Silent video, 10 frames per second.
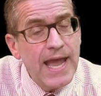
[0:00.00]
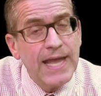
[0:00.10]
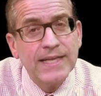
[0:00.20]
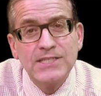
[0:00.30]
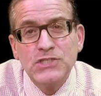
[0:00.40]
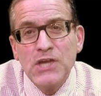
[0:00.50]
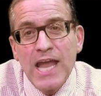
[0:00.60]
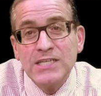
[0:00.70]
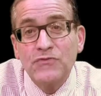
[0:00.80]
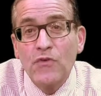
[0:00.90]
in
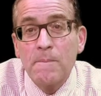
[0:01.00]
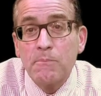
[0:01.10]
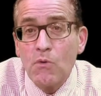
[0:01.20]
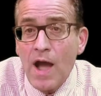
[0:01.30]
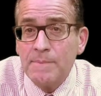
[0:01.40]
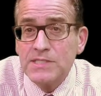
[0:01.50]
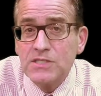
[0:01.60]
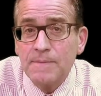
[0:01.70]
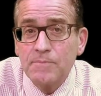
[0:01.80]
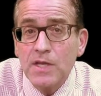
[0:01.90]
exchange for a
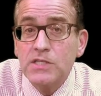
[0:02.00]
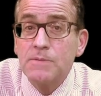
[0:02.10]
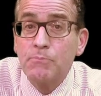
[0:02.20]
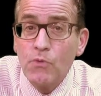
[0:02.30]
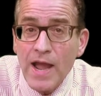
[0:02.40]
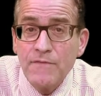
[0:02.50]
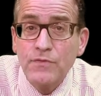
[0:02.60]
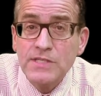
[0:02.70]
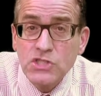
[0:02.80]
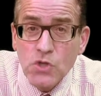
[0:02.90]
promise to pray
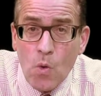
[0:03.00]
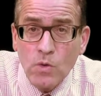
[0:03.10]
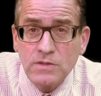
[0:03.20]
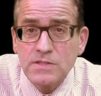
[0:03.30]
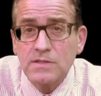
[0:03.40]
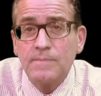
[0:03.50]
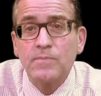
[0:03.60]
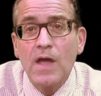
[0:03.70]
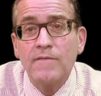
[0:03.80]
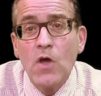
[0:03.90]
for the souls
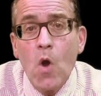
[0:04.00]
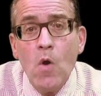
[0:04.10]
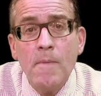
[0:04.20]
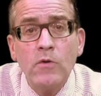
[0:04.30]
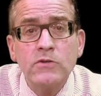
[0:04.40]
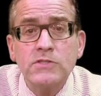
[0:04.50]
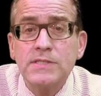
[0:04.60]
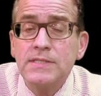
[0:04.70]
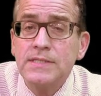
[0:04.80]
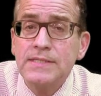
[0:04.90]
of the
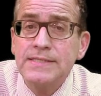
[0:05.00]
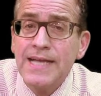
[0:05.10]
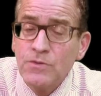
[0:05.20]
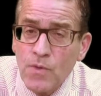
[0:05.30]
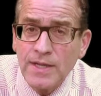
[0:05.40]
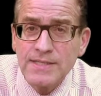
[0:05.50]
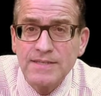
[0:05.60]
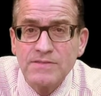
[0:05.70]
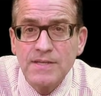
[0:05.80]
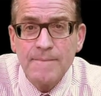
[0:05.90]
homeowner's dead
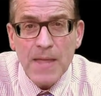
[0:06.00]
relatives.